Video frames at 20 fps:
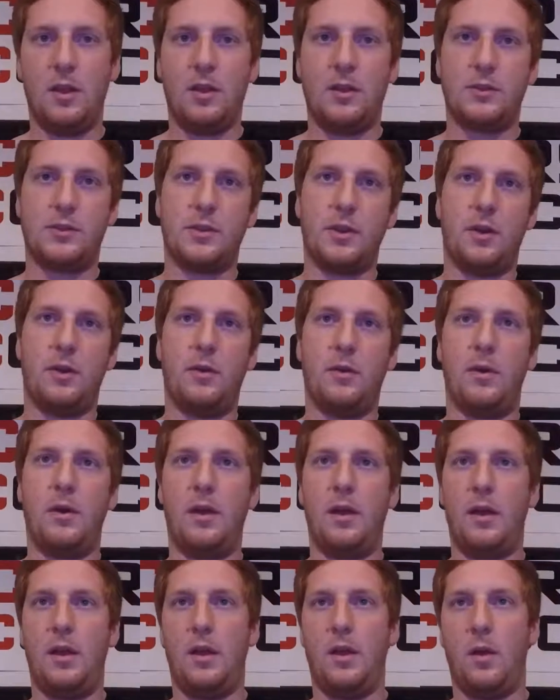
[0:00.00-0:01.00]
So,
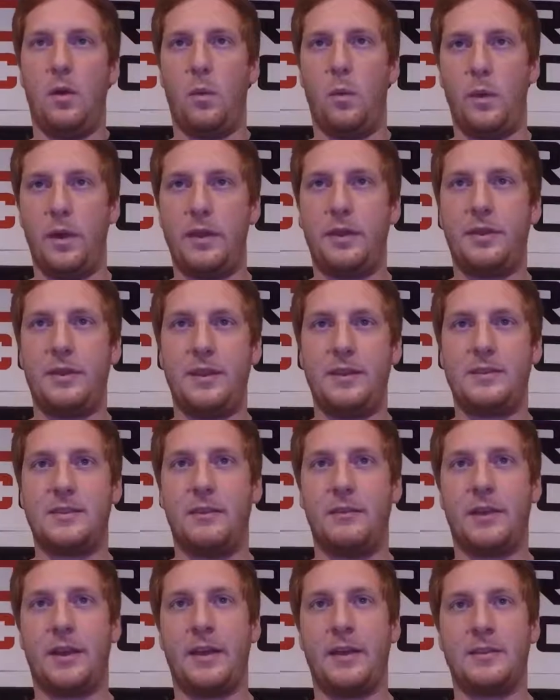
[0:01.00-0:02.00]
with the
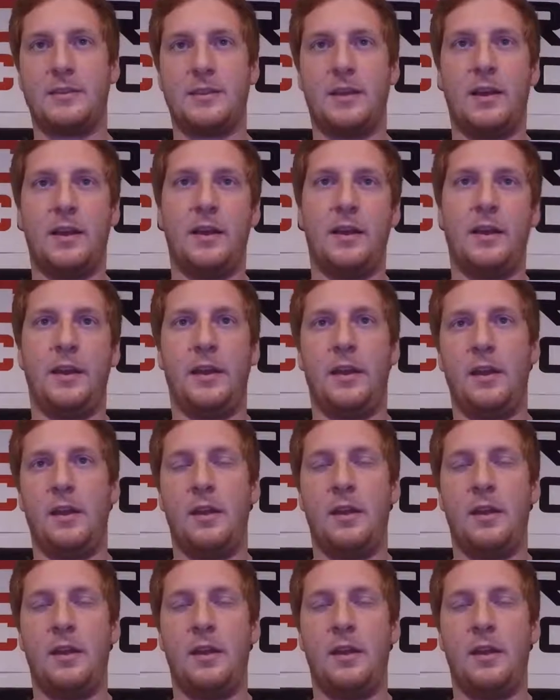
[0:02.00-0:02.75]
Civic Si